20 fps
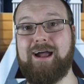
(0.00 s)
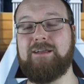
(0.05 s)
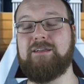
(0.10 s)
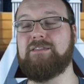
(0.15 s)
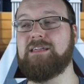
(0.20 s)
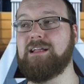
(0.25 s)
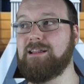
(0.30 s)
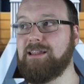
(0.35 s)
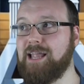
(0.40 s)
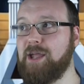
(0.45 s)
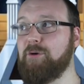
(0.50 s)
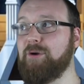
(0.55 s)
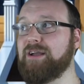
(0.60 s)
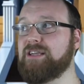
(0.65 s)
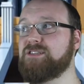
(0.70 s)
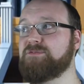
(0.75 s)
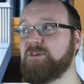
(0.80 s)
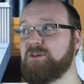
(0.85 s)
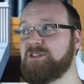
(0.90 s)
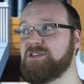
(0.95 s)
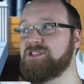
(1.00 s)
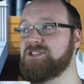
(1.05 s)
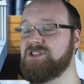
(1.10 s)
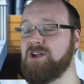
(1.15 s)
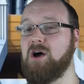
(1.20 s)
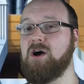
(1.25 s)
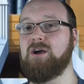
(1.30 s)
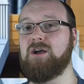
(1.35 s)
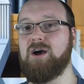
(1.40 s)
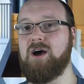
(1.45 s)
and the lyrics for the
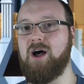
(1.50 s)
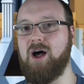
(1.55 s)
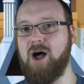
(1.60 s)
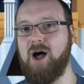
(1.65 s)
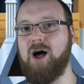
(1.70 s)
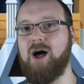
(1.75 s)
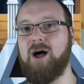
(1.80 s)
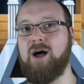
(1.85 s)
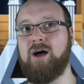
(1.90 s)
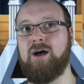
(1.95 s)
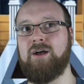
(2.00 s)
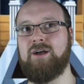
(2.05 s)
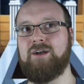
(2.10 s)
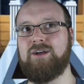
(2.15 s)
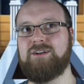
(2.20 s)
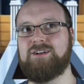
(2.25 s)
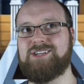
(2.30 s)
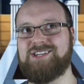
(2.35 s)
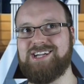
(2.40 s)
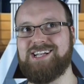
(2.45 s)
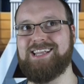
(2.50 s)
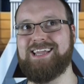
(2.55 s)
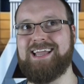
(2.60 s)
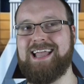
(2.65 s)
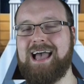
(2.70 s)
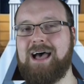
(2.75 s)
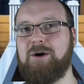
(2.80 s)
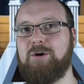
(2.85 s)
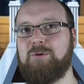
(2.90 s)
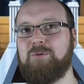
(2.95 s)
song are
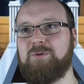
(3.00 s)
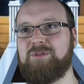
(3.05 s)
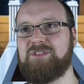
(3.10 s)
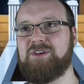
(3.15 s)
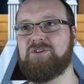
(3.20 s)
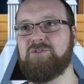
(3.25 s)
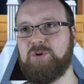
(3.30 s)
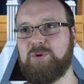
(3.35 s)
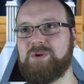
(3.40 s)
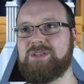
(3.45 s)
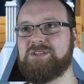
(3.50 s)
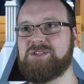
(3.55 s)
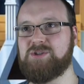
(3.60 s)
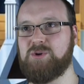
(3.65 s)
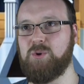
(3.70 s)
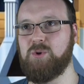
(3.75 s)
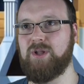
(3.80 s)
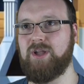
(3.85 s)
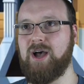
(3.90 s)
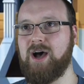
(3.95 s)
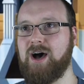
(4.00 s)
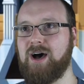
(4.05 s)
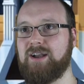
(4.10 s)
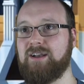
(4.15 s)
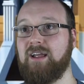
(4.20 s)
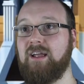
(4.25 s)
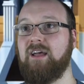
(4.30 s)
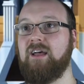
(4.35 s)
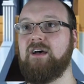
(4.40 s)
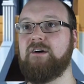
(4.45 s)
chilling out with the crew in the
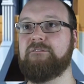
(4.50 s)
schoolyard,